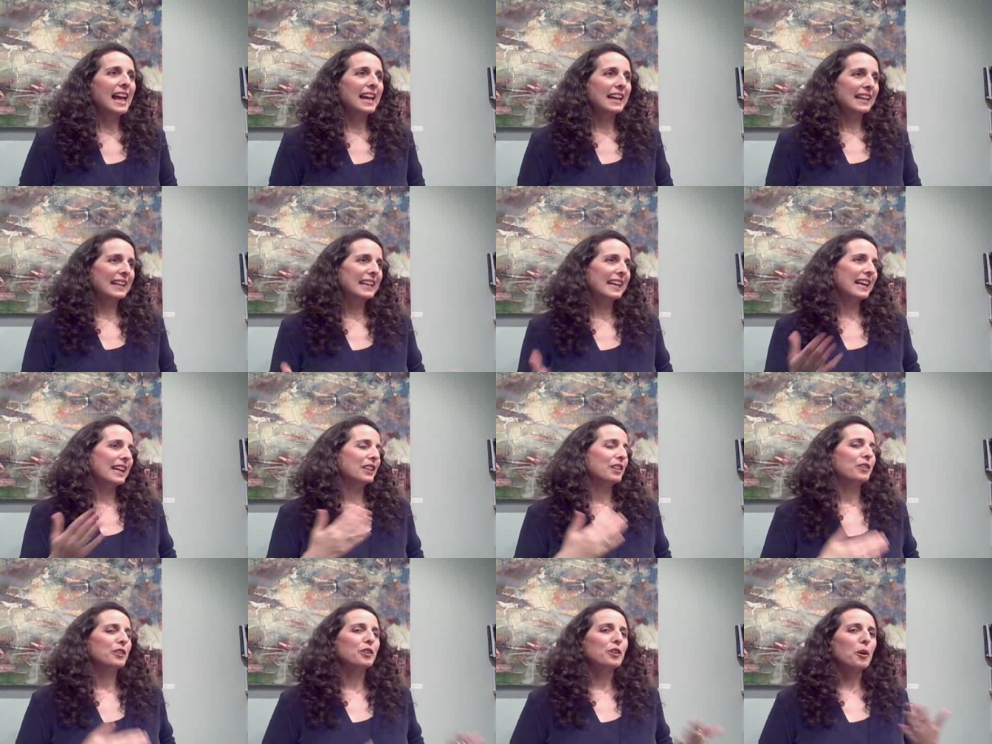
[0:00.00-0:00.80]
And
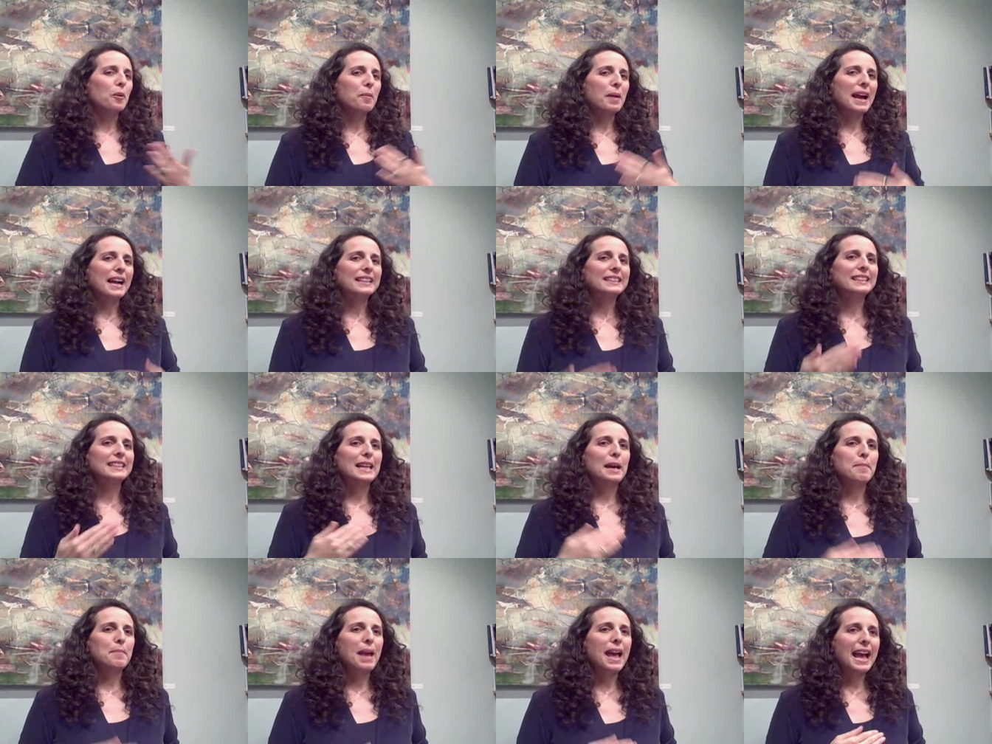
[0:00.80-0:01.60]
again, you can go back to
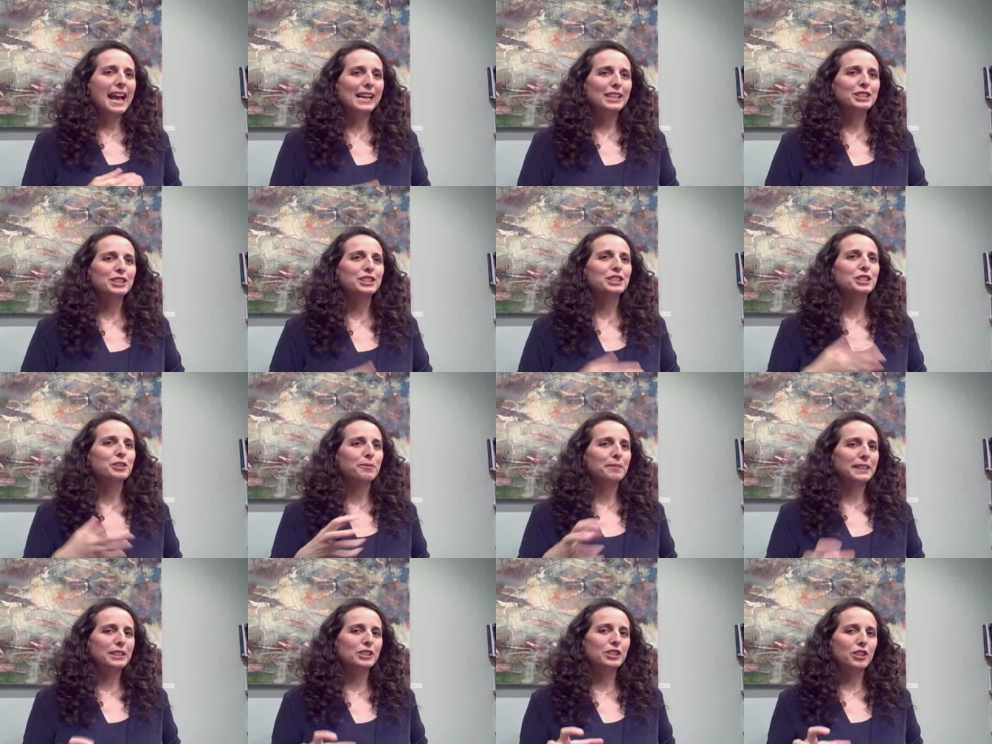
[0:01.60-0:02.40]
that passion to
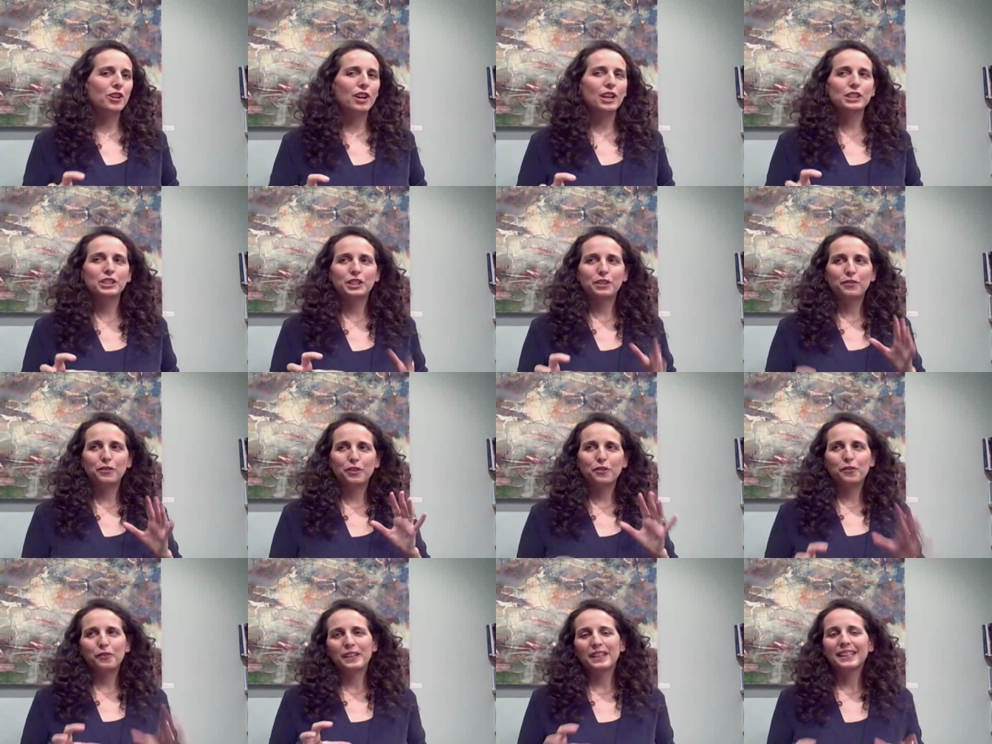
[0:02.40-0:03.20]
recharge if
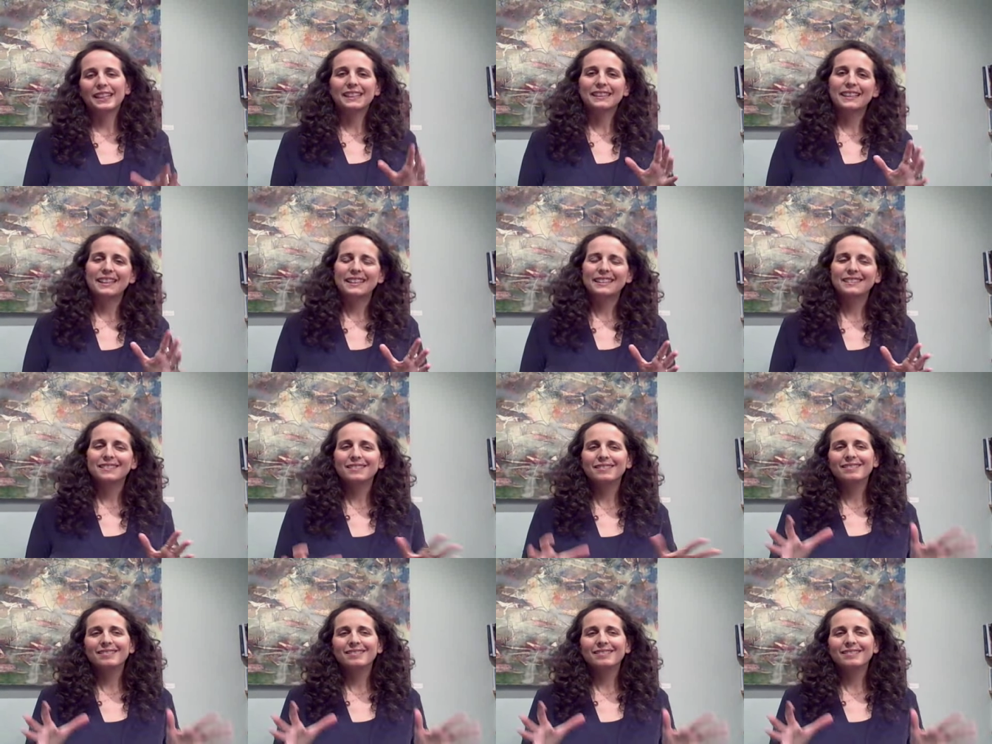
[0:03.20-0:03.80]
you're feeling like,